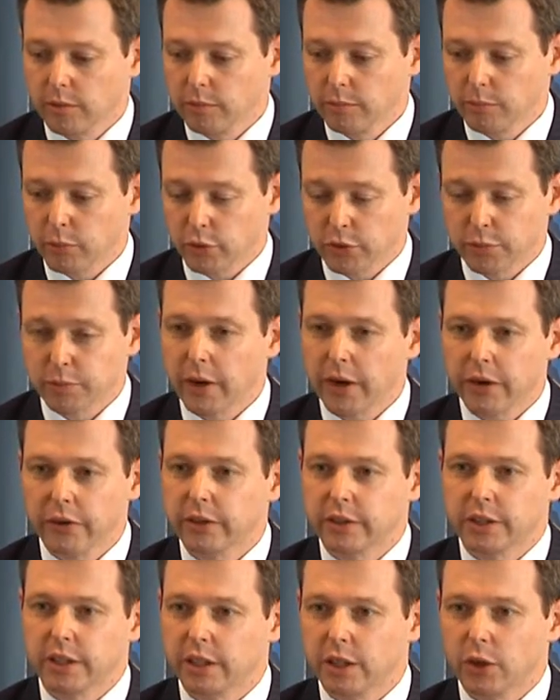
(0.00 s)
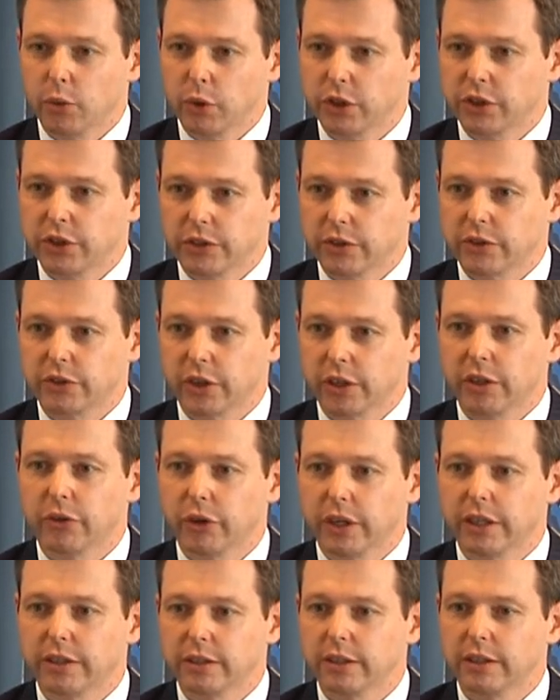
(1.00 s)
prosperity which is
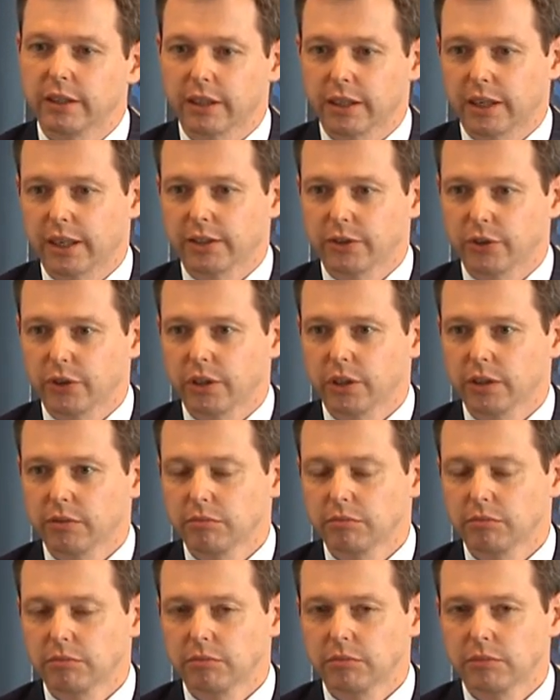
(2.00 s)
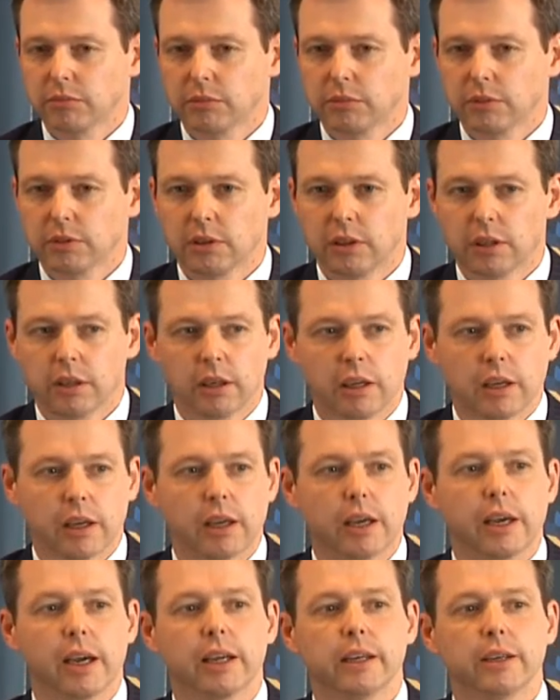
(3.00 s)
generated in the country,
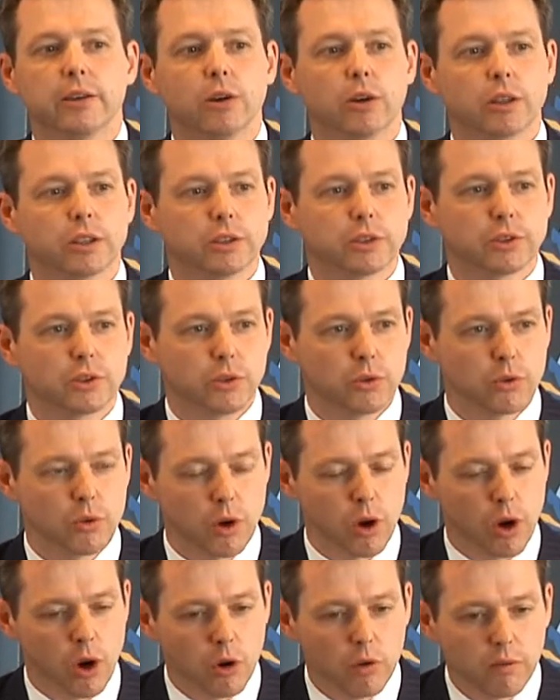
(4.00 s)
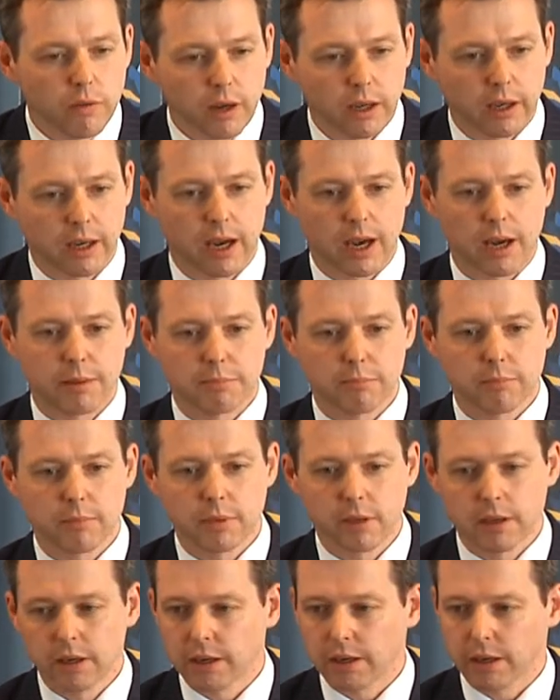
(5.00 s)
and in order to overcome
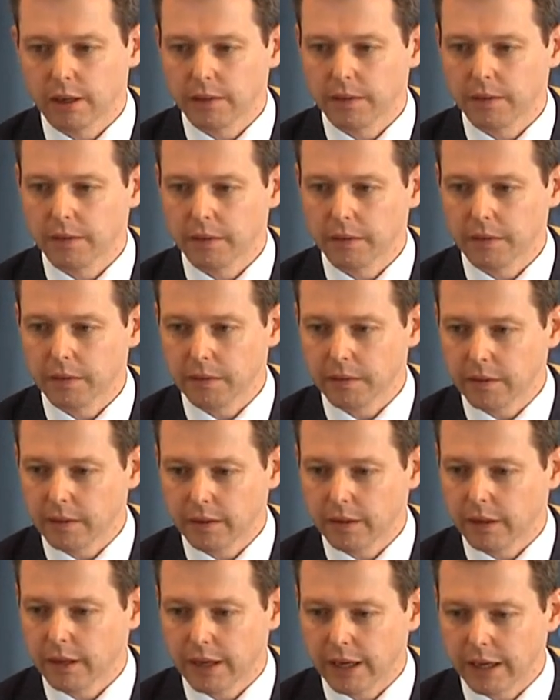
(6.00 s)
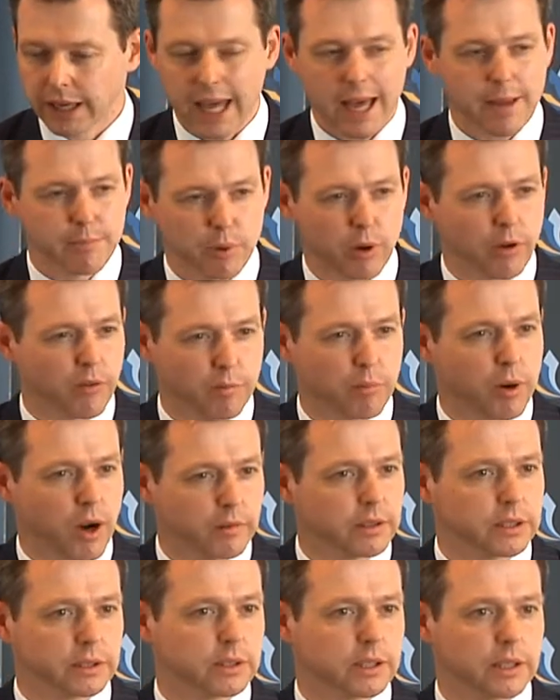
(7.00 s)
the gap of
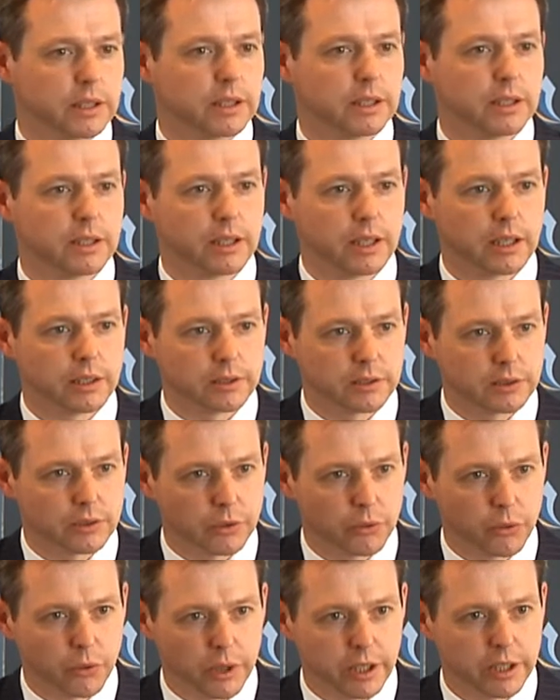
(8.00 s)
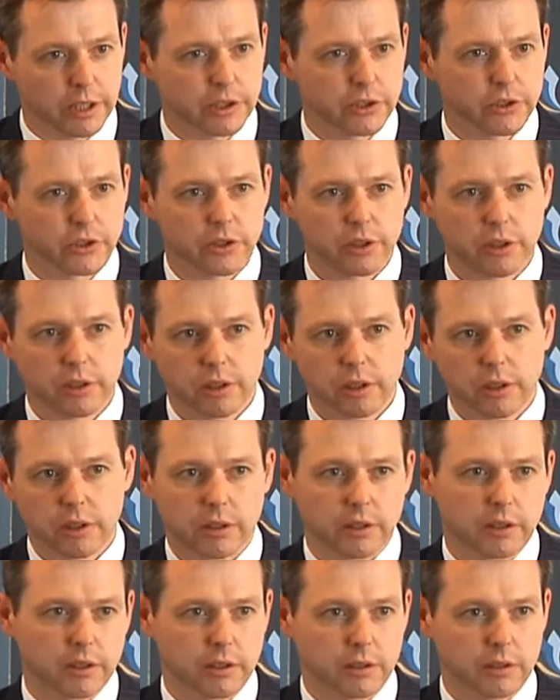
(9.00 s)
poverty and to reach
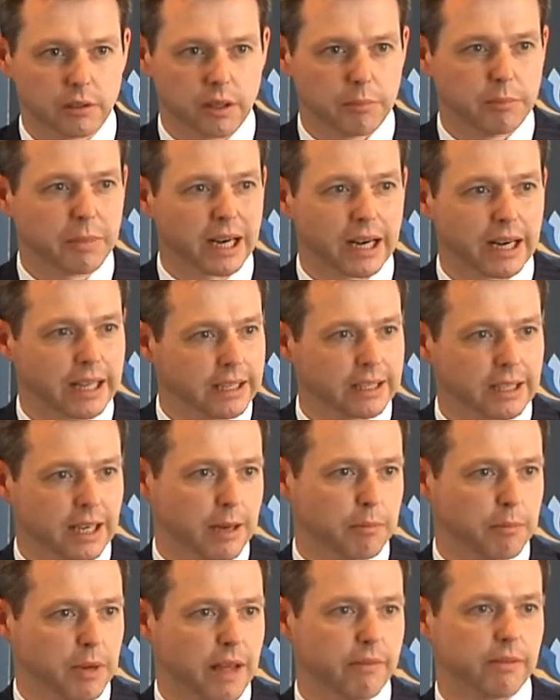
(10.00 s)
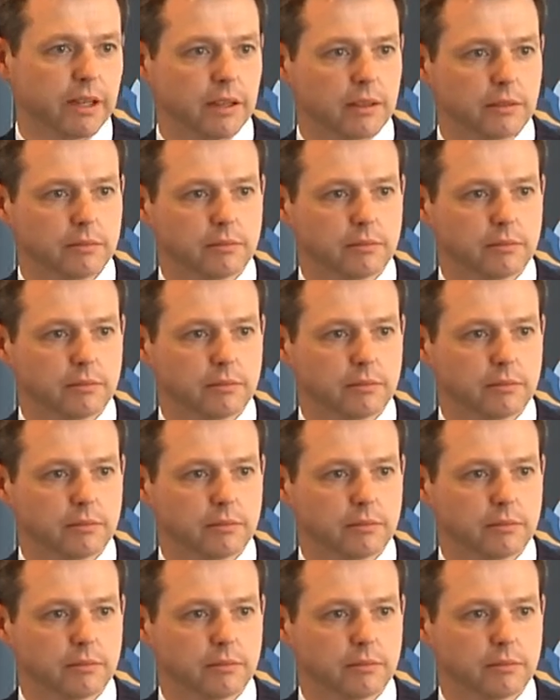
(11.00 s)
a middle income level.